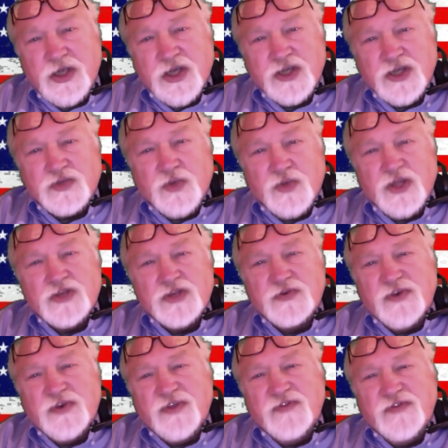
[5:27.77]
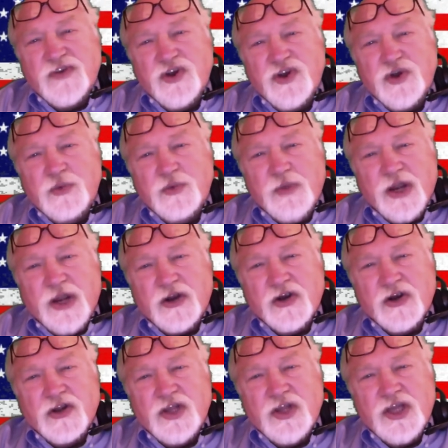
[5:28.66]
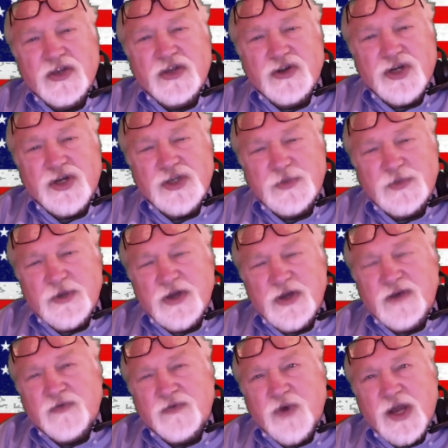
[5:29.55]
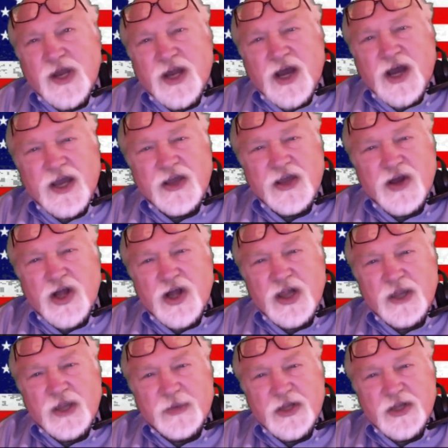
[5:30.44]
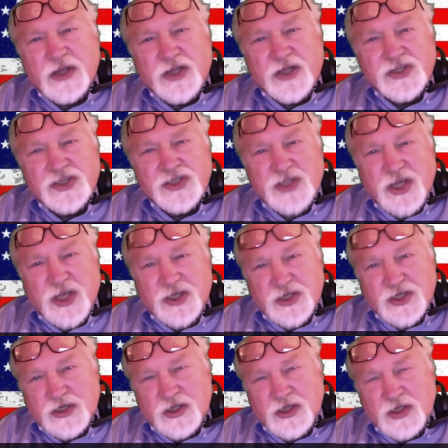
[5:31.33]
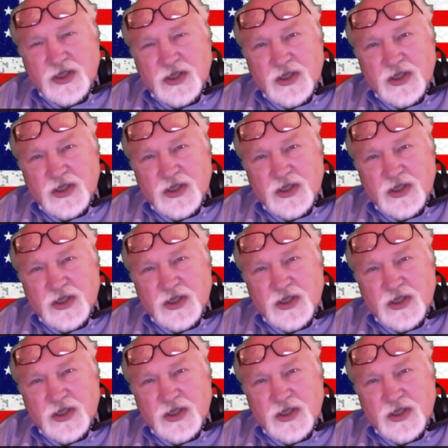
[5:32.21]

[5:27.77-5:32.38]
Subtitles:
as well as review my early endorsement of what I call liberty legislation,